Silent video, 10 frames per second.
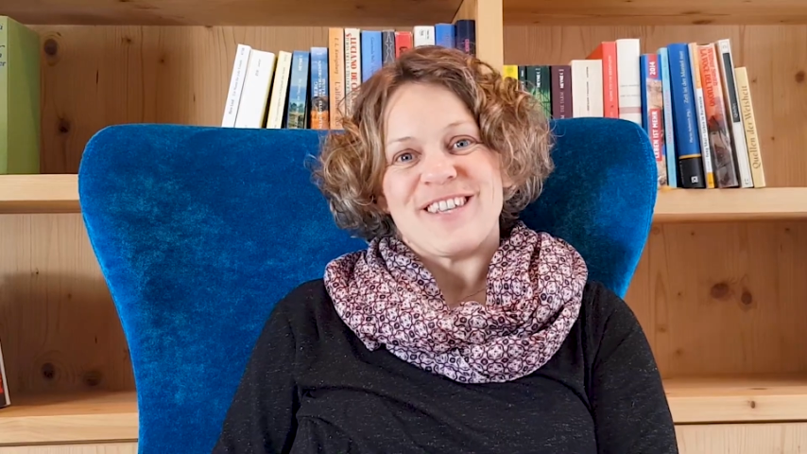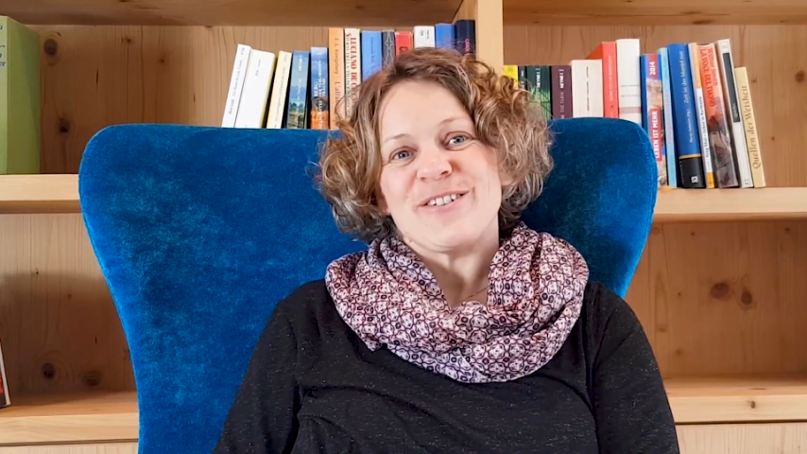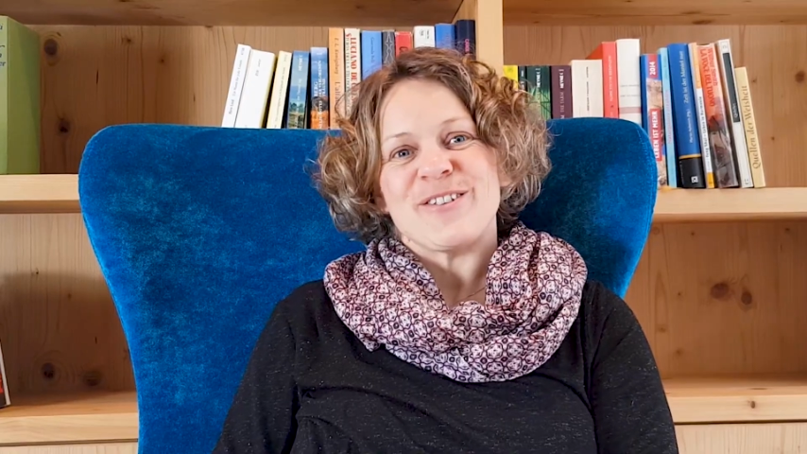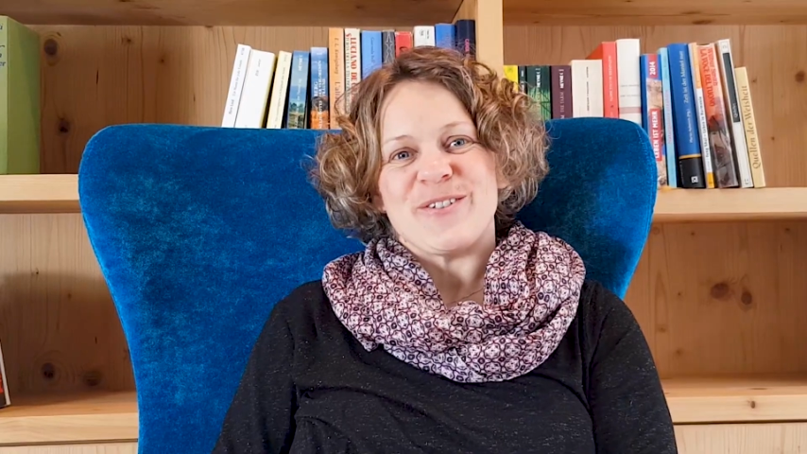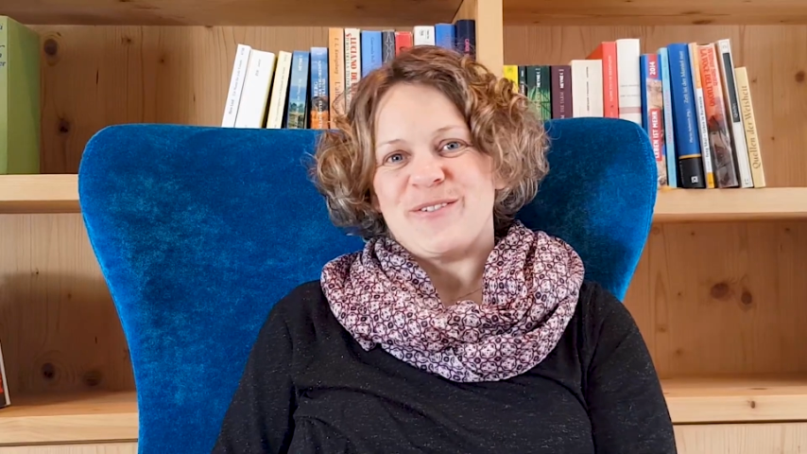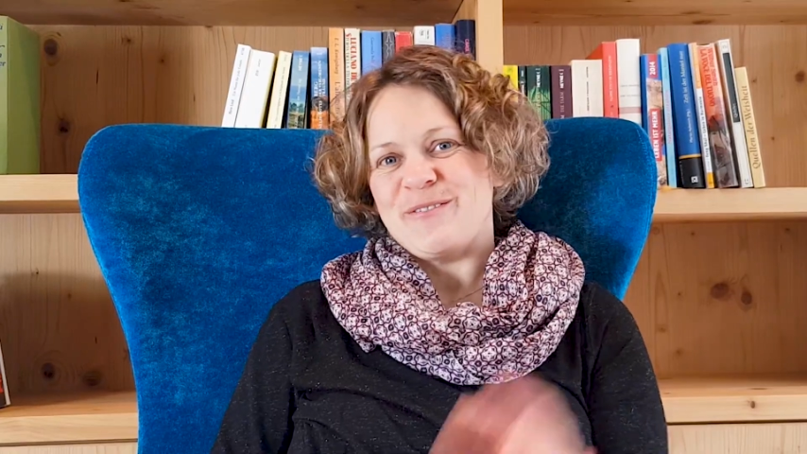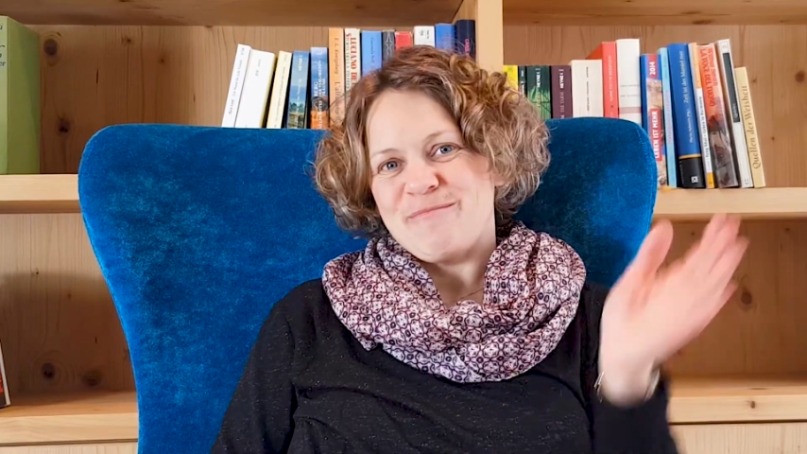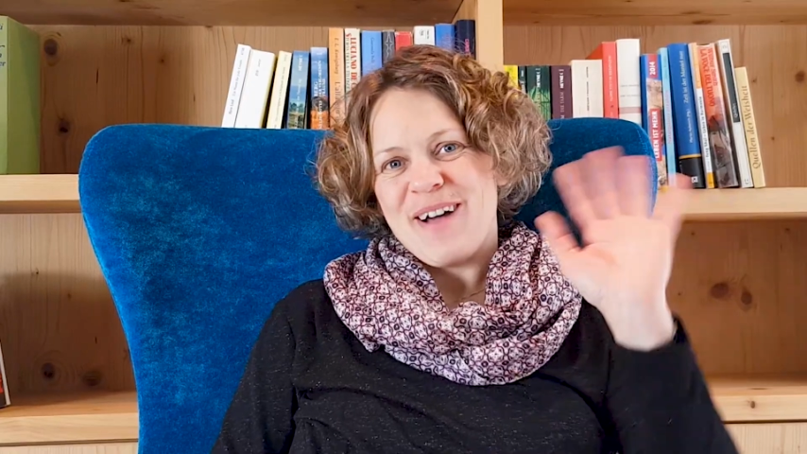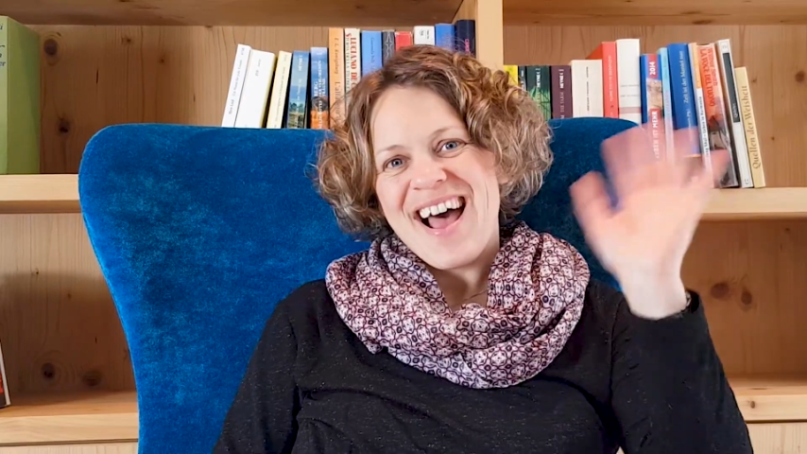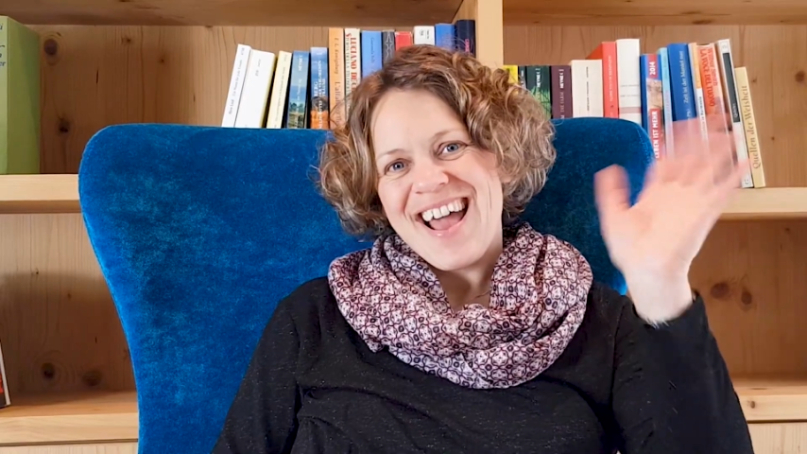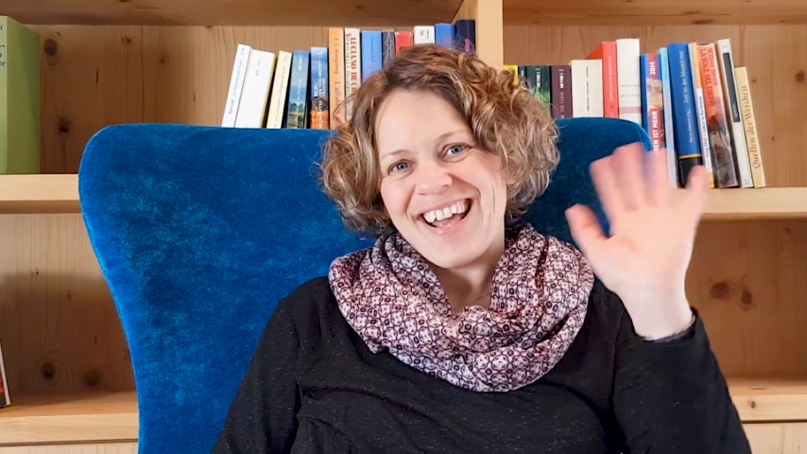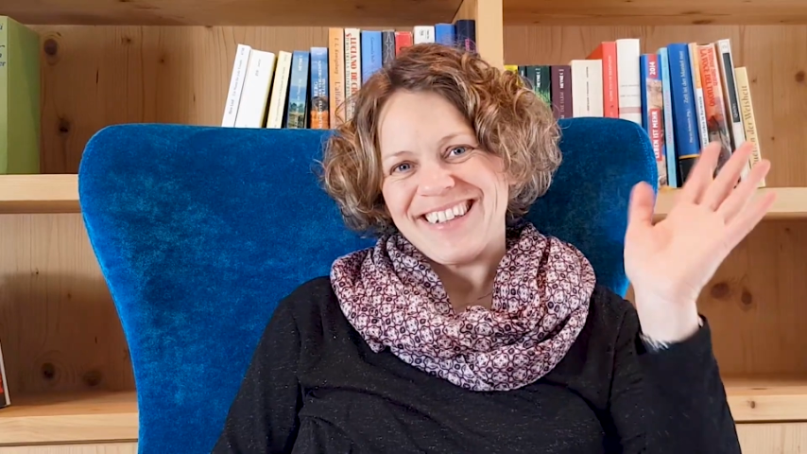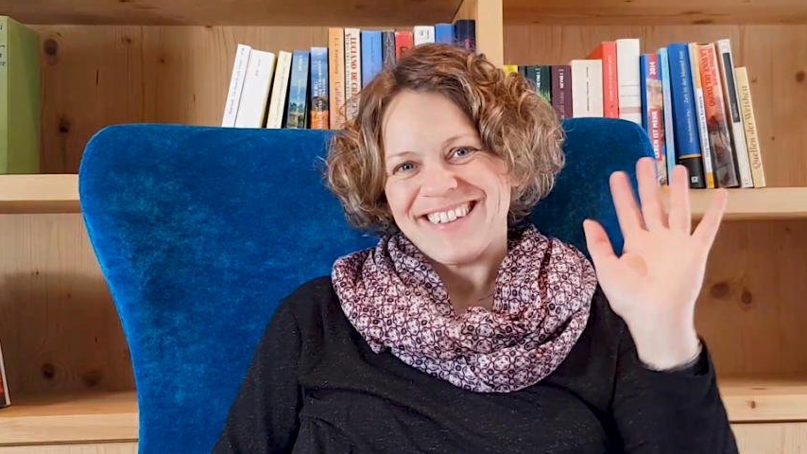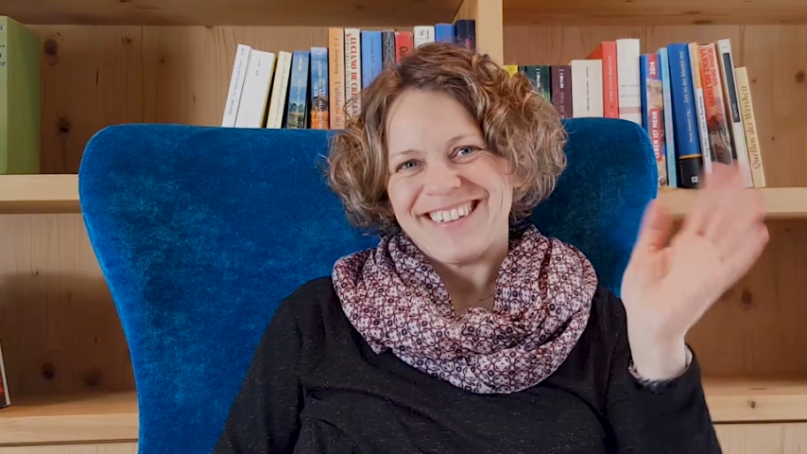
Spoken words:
See you soon. Bye.